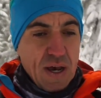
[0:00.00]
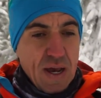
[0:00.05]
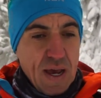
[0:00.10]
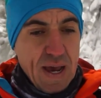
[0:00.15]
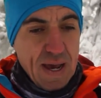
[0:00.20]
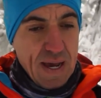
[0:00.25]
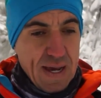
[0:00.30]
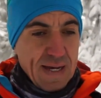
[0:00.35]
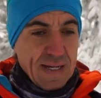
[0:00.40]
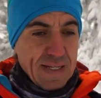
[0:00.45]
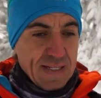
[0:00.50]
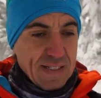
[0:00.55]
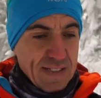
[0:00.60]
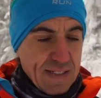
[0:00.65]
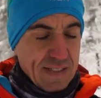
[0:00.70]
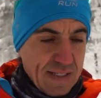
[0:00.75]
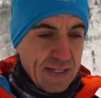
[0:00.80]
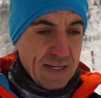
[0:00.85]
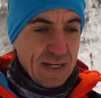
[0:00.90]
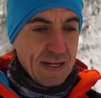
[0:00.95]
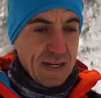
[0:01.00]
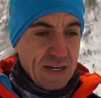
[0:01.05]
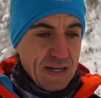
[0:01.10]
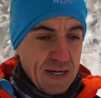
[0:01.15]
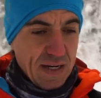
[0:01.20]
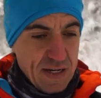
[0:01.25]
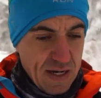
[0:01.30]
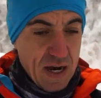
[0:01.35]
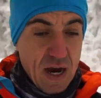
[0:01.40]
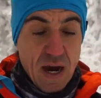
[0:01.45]
and
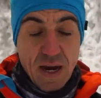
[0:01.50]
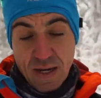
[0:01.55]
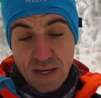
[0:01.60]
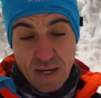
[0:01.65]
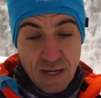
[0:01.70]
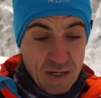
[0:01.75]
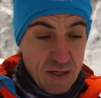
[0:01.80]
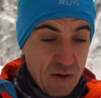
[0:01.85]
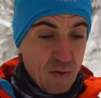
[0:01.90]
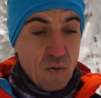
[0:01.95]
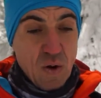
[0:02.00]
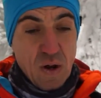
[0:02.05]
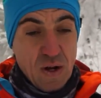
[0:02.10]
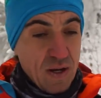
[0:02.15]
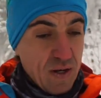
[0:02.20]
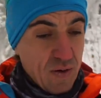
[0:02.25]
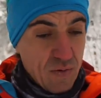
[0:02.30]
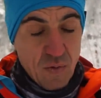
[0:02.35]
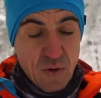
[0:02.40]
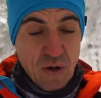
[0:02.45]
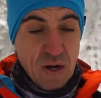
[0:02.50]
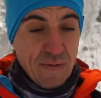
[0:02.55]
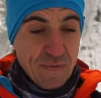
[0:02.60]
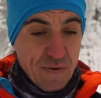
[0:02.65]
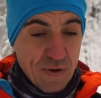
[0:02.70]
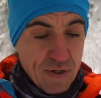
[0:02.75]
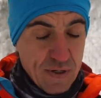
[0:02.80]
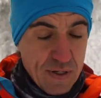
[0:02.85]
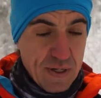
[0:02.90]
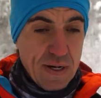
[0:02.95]
hiking, running,
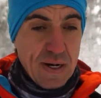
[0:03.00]
whatever.